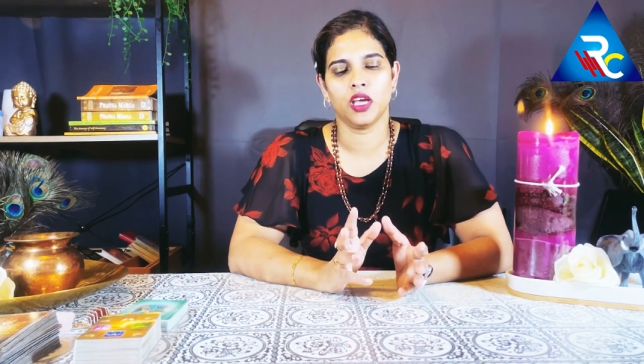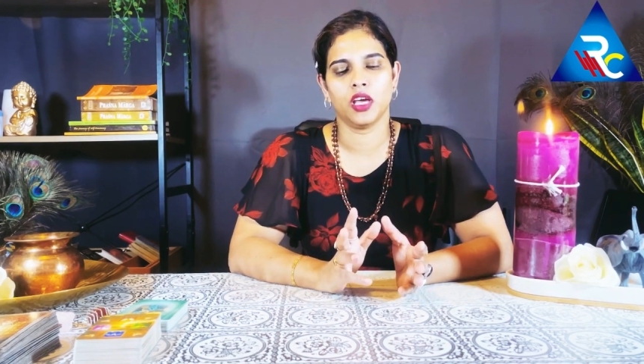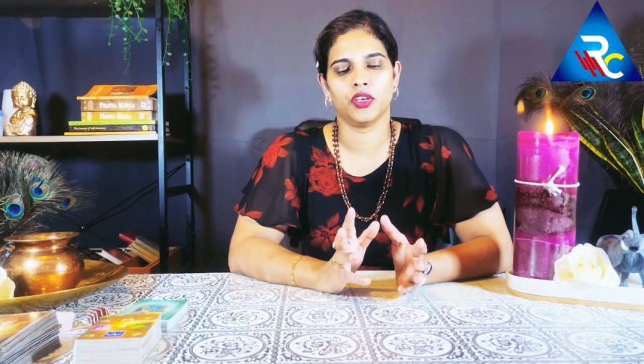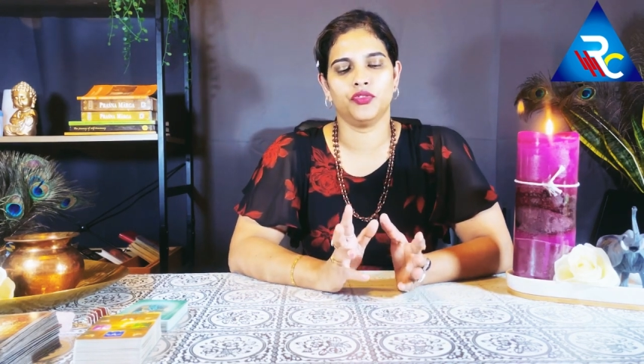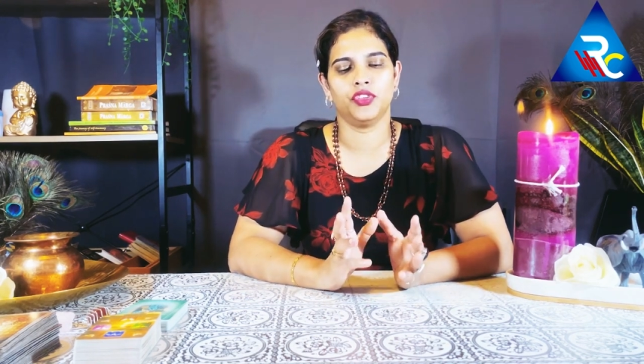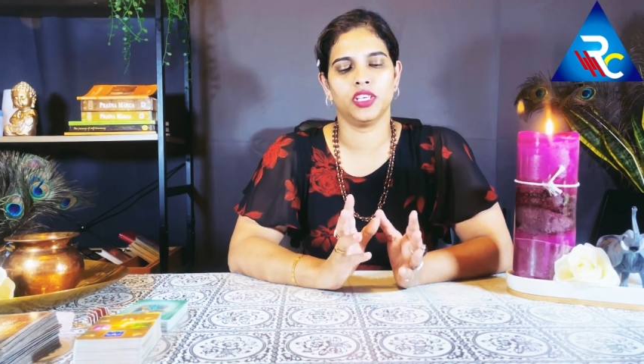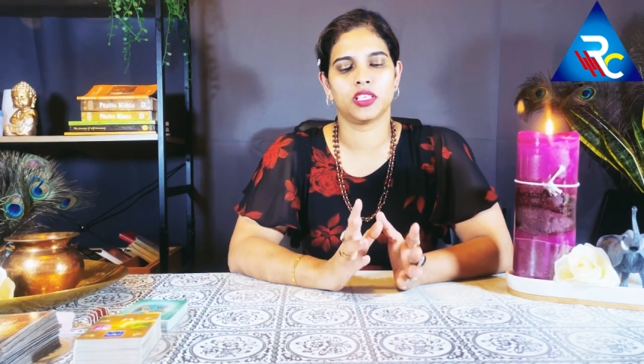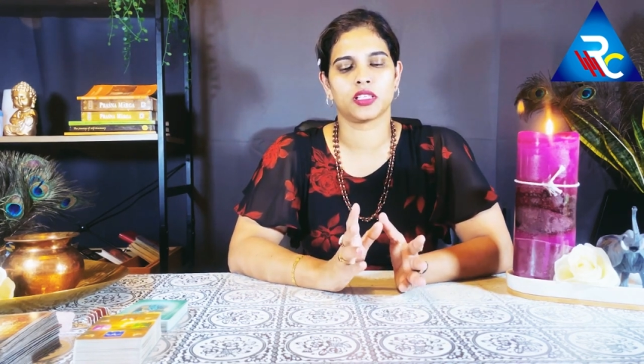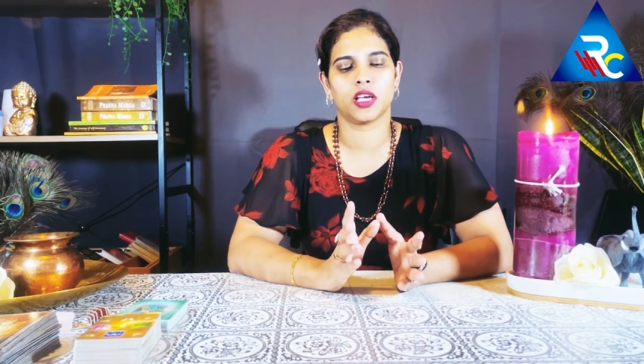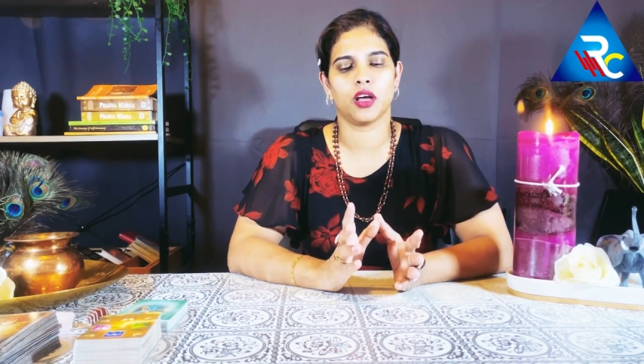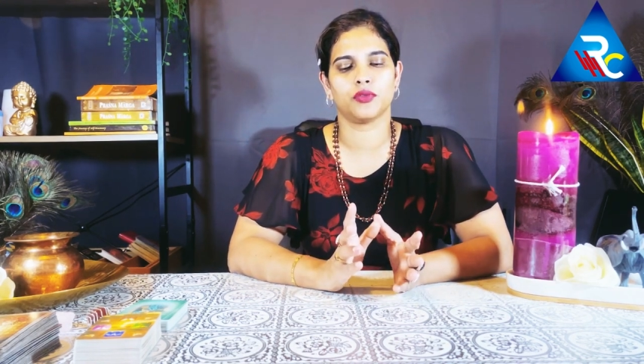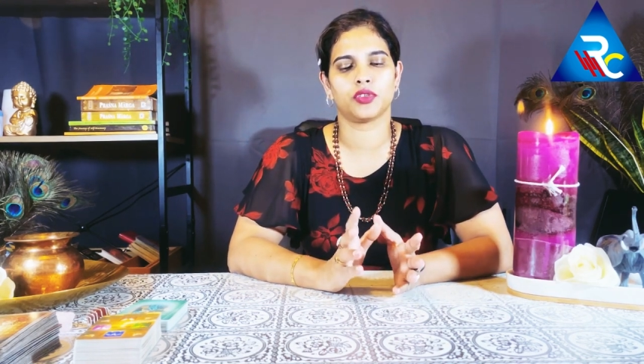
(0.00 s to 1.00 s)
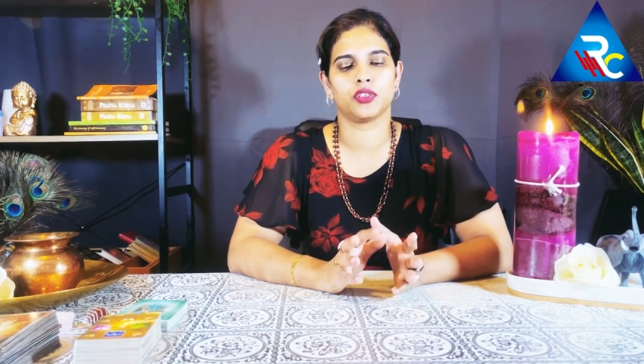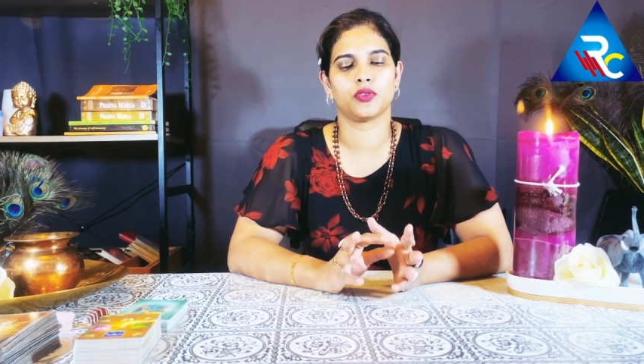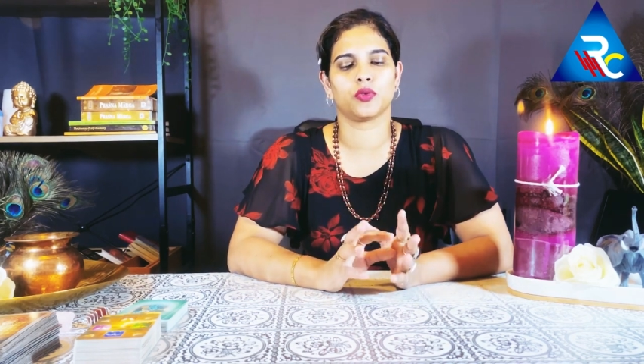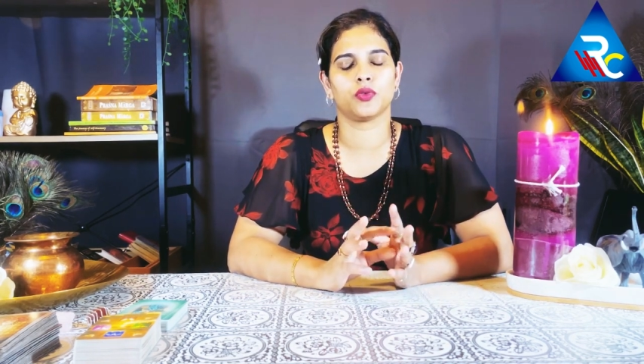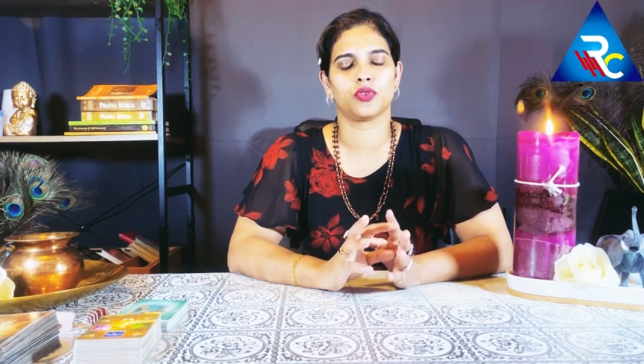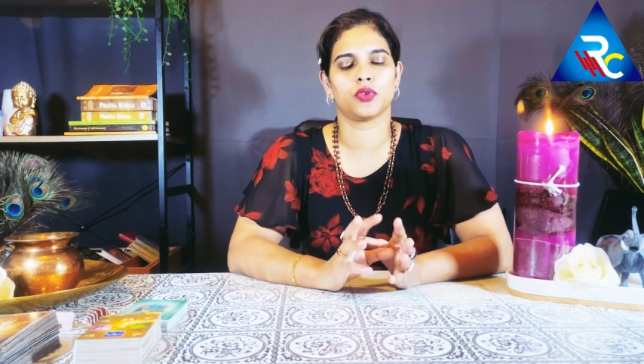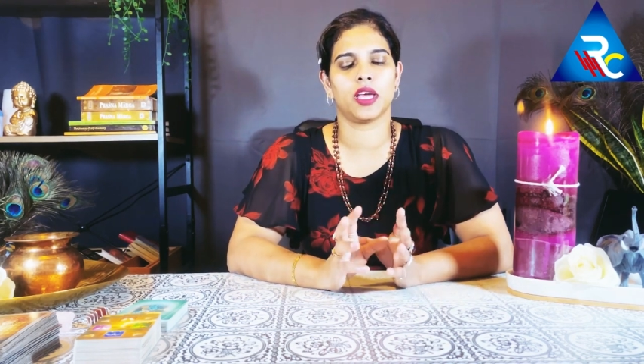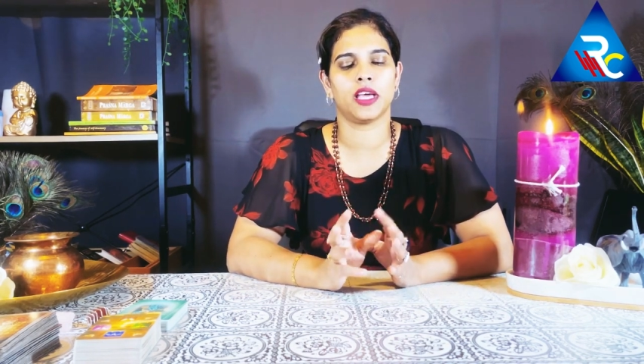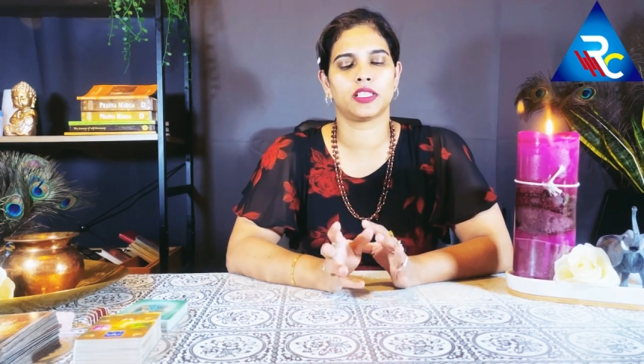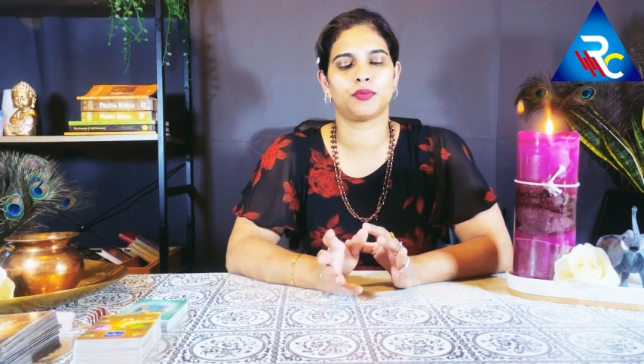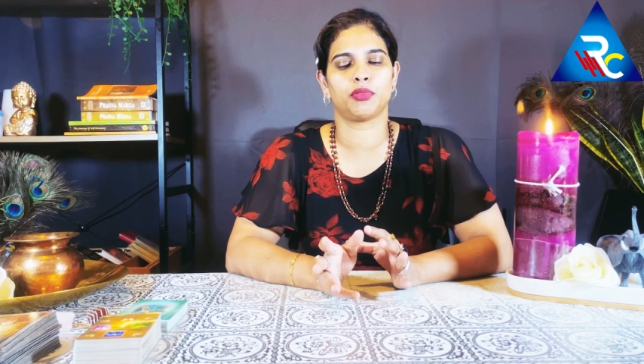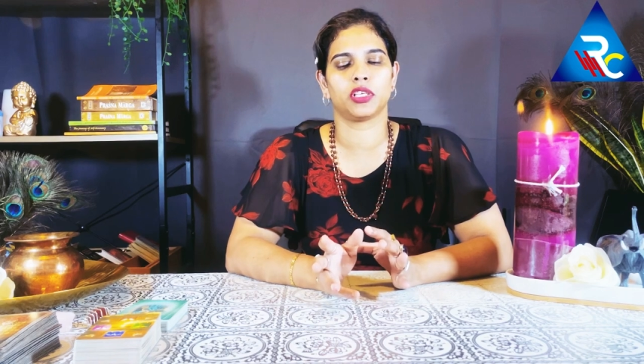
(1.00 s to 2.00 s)
This house is also
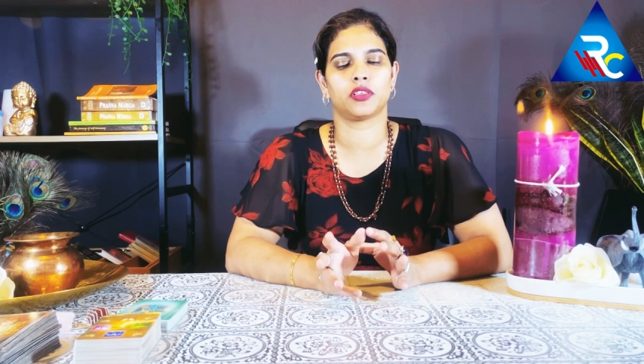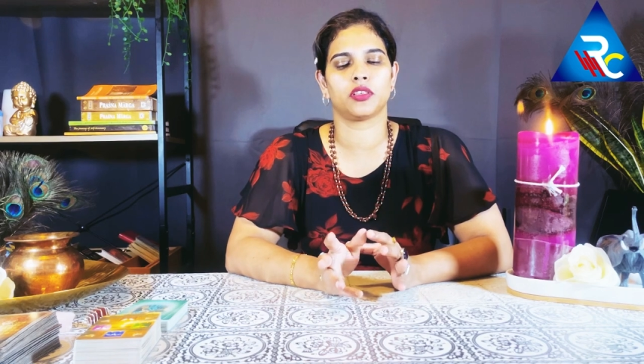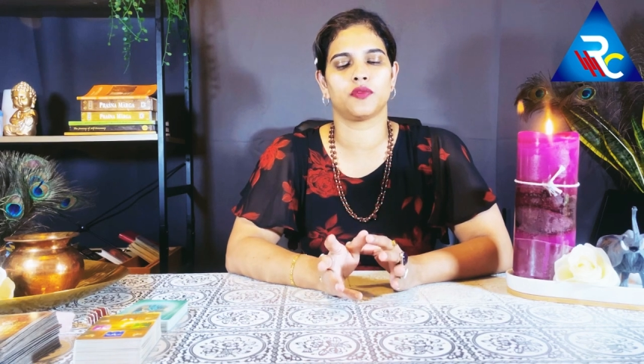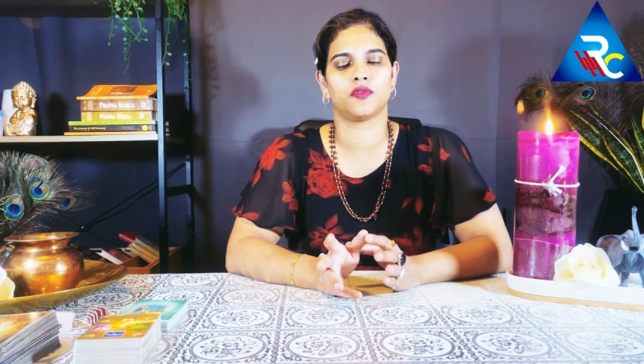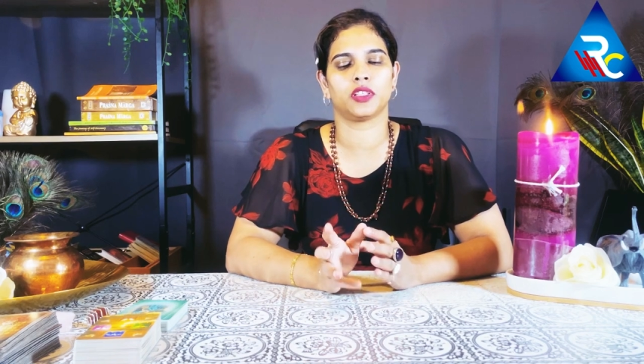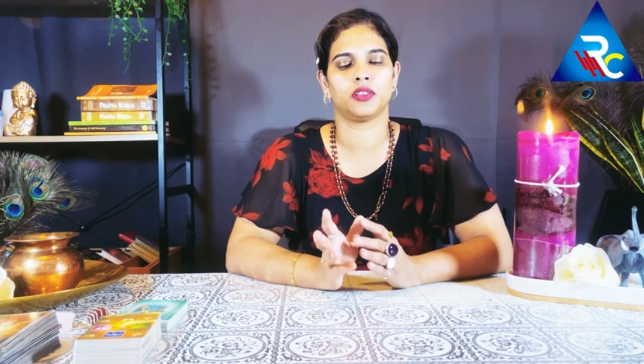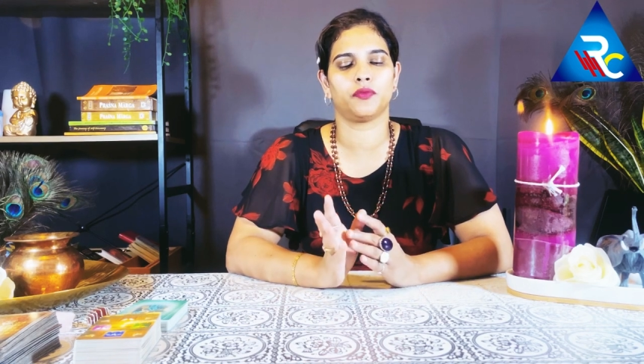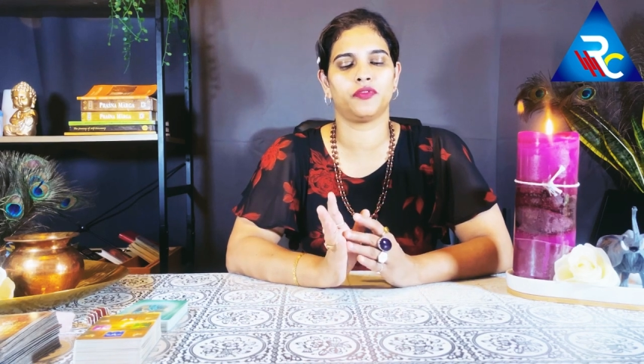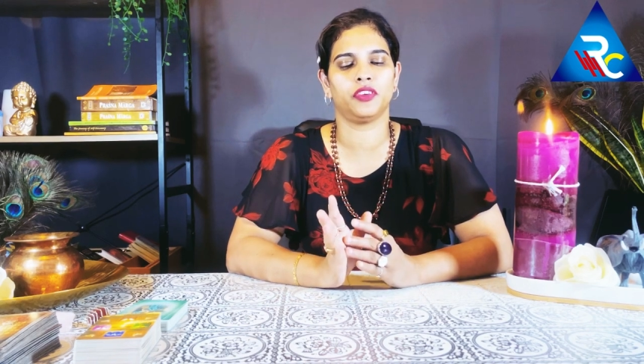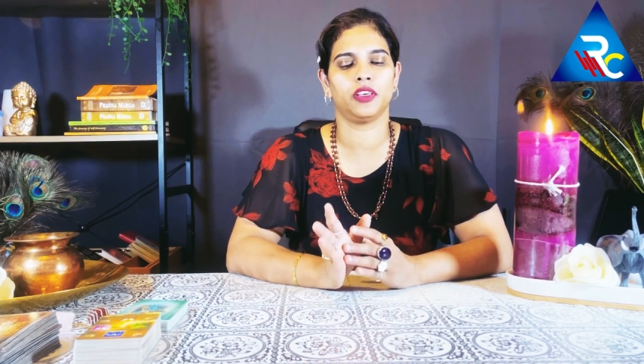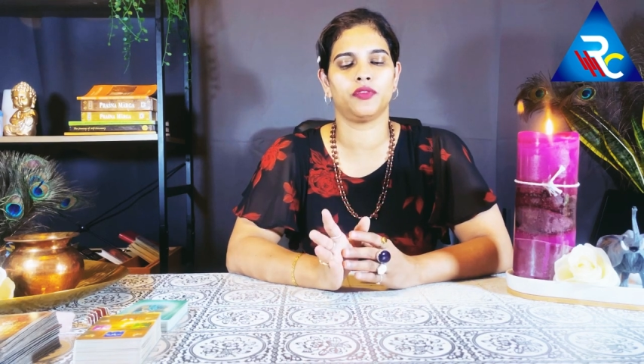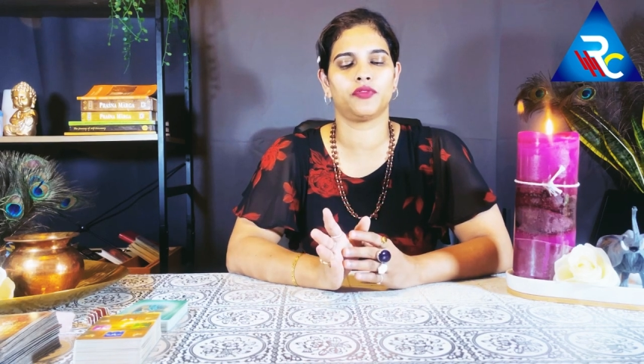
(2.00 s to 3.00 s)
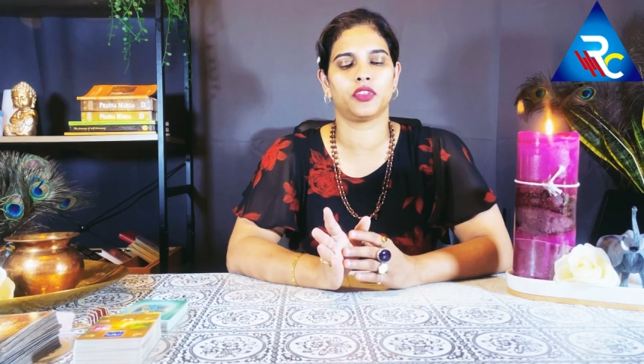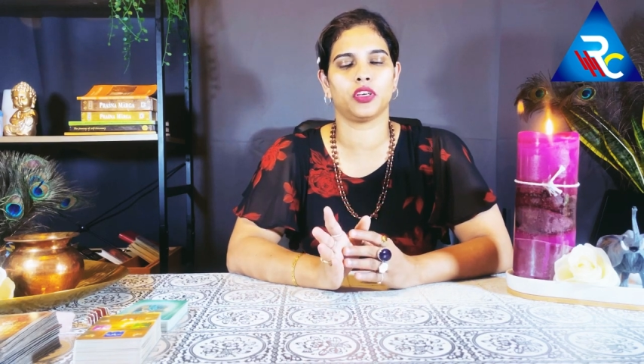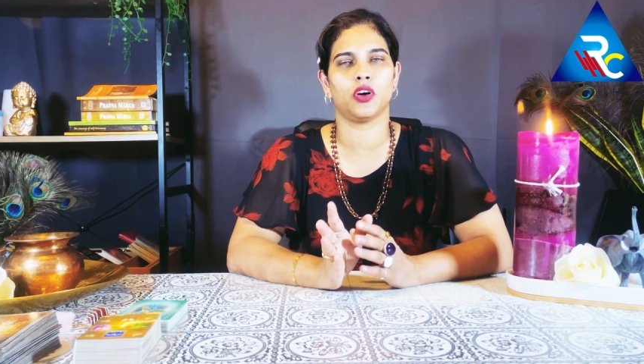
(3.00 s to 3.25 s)
aspected by the 5th